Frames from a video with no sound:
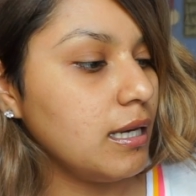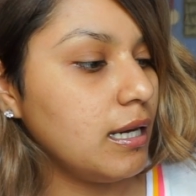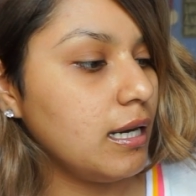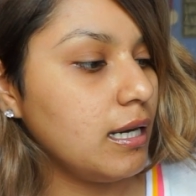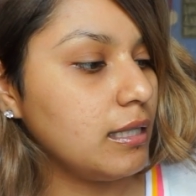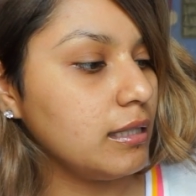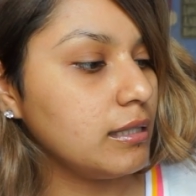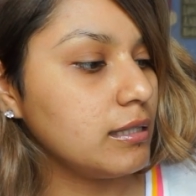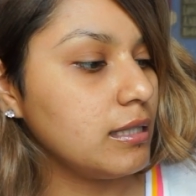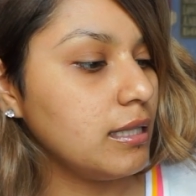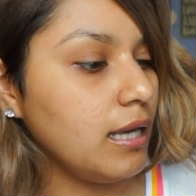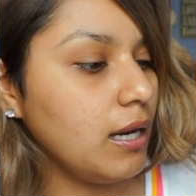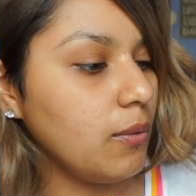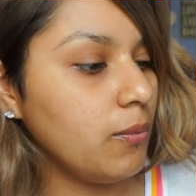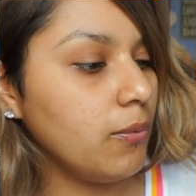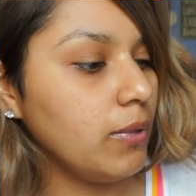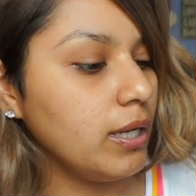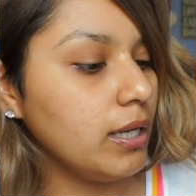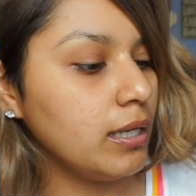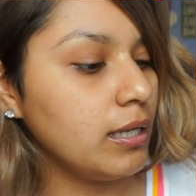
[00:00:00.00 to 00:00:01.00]
And that
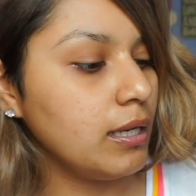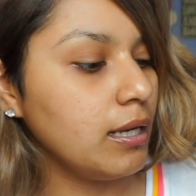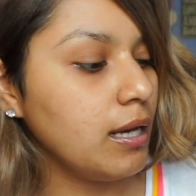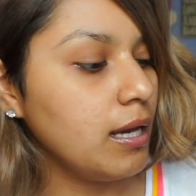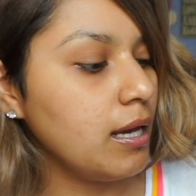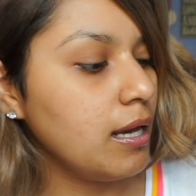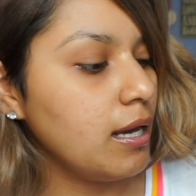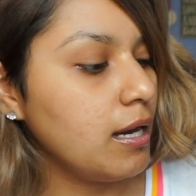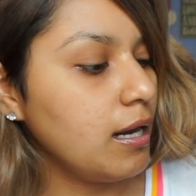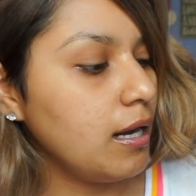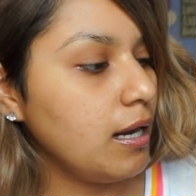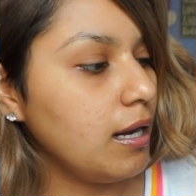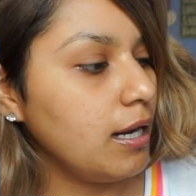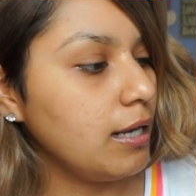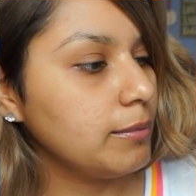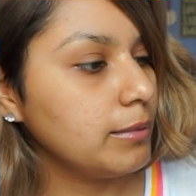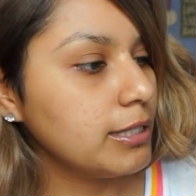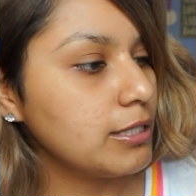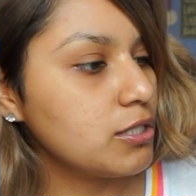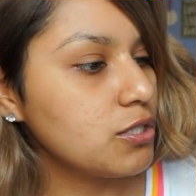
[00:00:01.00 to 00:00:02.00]
one,
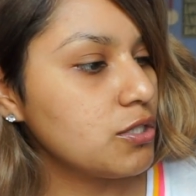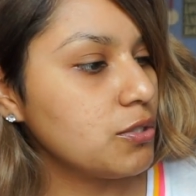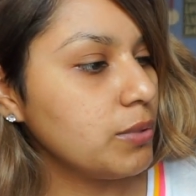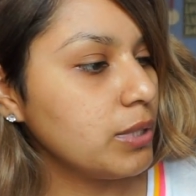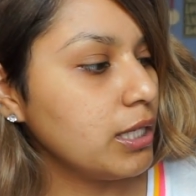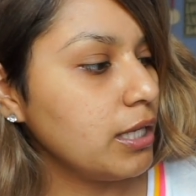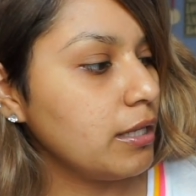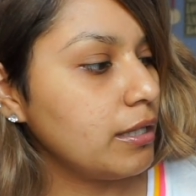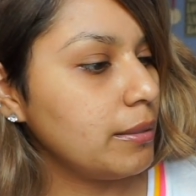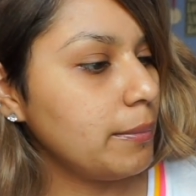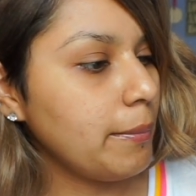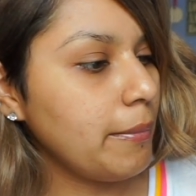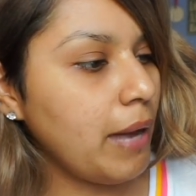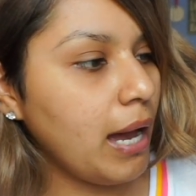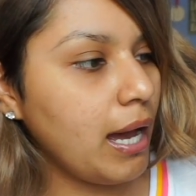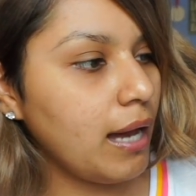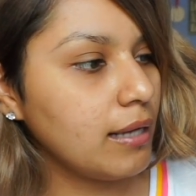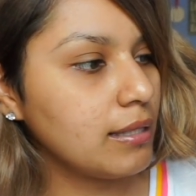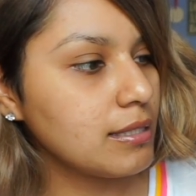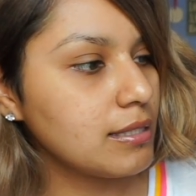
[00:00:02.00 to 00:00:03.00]
let's do another
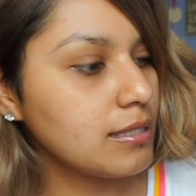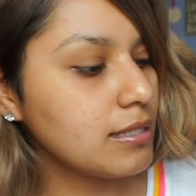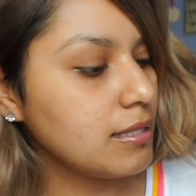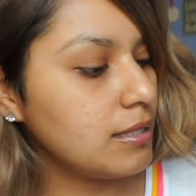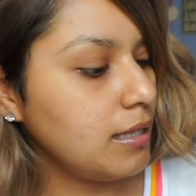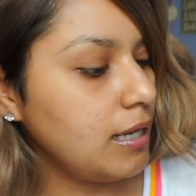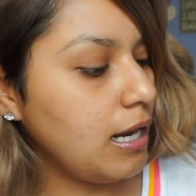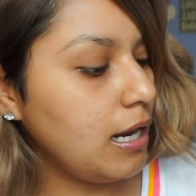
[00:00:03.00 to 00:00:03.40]
matte.